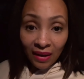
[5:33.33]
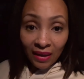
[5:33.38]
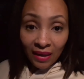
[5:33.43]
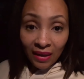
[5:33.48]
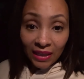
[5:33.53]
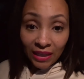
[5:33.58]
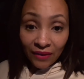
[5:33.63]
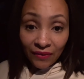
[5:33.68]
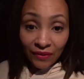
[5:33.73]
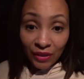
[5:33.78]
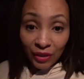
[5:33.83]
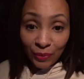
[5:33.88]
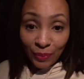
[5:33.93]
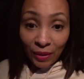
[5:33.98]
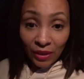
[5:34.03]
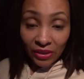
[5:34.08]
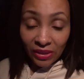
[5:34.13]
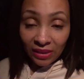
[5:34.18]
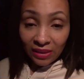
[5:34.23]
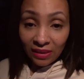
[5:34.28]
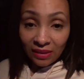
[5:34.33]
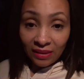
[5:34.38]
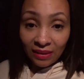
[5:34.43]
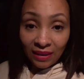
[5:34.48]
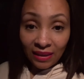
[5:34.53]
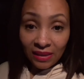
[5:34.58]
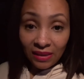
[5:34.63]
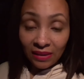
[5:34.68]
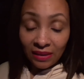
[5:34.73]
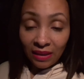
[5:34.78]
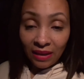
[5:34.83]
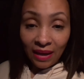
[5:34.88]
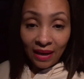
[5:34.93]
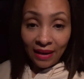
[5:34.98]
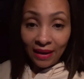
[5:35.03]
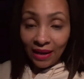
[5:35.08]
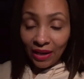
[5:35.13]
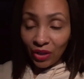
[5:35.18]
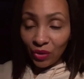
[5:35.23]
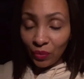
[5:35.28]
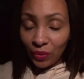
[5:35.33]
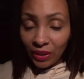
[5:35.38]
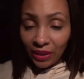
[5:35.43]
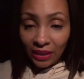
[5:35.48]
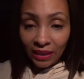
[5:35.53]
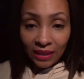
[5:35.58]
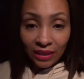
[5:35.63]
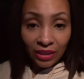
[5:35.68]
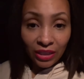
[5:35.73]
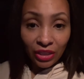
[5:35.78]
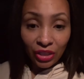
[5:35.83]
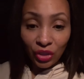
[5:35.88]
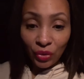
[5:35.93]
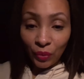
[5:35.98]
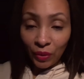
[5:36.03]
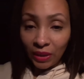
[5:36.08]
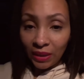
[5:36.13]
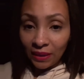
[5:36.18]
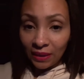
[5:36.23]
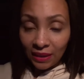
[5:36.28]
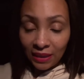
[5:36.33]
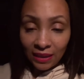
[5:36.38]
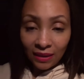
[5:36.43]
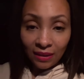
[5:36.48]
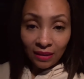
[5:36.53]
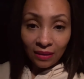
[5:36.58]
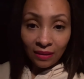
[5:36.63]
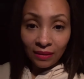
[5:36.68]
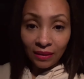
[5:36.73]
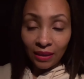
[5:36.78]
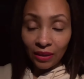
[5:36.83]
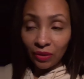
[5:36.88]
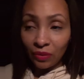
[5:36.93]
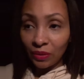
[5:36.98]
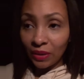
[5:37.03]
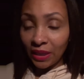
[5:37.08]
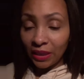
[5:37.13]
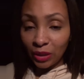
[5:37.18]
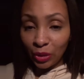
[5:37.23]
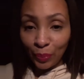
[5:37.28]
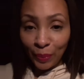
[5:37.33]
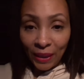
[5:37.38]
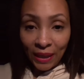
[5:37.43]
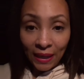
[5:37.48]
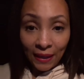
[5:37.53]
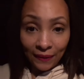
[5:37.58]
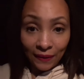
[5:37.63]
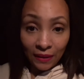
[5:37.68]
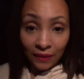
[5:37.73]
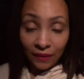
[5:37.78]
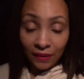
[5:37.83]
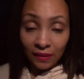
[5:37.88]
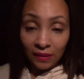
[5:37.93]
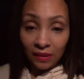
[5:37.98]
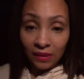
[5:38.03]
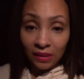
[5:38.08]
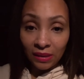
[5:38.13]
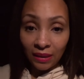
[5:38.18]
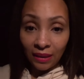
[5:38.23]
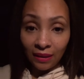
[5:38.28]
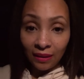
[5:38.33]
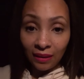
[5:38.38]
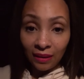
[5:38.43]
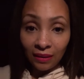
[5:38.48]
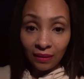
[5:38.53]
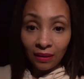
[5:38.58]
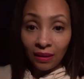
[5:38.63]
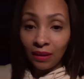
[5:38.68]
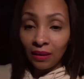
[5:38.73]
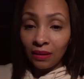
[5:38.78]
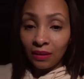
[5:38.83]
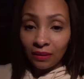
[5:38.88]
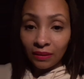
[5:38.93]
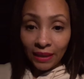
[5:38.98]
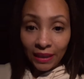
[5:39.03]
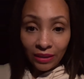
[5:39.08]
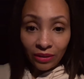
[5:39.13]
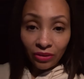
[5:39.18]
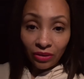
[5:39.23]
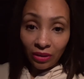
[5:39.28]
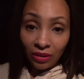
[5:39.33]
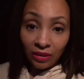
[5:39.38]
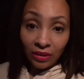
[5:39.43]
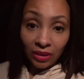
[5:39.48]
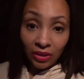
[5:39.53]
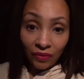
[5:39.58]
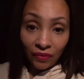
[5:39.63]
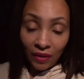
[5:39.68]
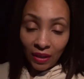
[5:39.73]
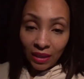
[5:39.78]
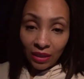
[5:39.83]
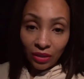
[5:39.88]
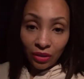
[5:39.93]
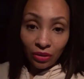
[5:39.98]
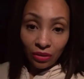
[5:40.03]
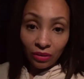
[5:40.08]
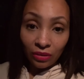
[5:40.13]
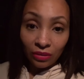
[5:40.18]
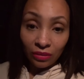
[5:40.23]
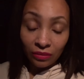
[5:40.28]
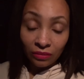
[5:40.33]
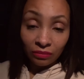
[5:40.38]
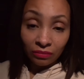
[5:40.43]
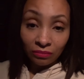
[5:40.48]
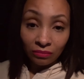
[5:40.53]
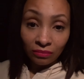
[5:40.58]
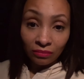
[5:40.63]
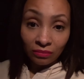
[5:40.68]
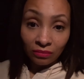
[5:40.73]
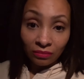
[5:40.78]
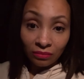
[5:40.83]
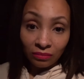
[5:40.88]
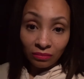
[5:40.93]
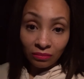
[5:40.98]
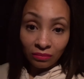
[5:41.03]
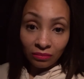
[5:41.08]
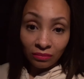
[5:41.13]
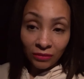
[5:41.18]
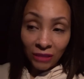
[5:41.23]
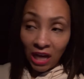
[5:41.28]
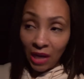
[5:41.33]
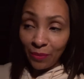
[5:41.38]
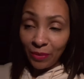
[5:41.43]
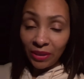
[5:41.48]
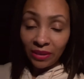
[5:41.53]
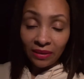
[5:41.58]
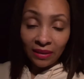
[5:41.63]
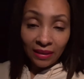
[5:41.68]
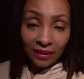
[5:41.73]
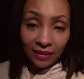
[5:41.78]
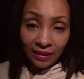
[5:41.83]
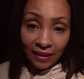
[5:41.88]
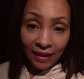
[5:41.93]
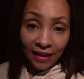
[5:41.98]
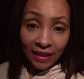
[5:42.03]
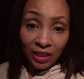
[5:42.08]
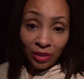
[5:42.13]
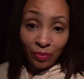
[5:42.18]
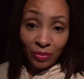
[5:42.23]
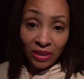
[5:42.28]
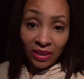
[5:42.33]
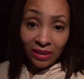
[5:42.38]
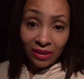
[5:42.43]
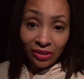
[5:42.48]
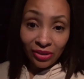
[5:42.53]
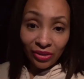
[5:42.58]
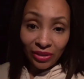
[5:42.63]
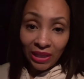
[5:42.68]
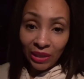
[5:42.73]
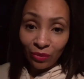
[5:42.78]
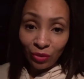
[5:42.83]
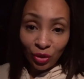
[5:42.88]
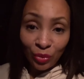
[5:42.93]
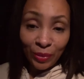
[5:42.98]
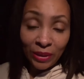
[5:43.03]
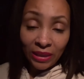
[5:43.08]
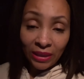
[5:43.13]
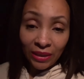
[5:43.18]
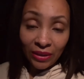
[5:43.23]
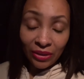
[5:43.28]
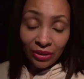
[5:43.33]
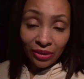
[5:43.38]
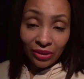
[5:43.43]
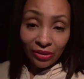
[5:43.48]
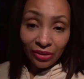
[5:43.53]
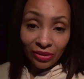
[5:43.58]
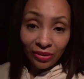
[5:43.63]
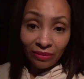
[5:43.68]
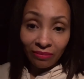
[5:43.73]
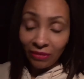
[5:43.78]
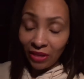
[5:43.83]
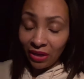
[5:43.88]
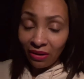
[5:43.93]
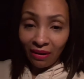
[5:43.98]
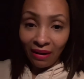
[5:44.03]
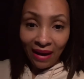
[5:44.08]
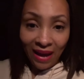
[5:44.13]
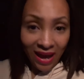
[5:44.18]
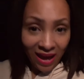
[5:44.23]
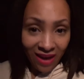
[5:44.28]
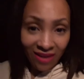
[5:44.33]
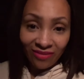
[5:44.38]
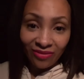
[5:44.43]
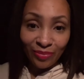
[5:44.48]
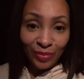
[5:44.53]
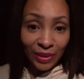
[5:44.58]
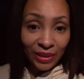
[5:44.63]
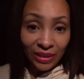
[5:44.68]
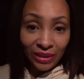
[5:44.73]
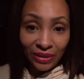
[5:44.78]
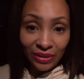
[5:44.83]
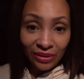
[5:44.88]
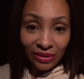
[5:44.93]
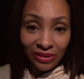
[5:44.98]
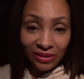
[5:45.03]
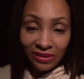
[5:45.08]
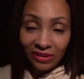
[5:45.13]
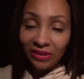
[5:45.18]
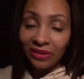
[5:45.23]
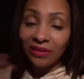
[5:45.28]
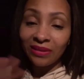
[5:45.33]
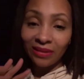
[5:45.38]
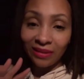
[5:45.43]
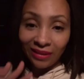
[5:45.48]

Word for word: And if this person decides that, hey, I don't want to continue on like this, I don't like the path that this is taking, that's totally fine too. I'm a sexy ass bitch. There will be others. There have been others.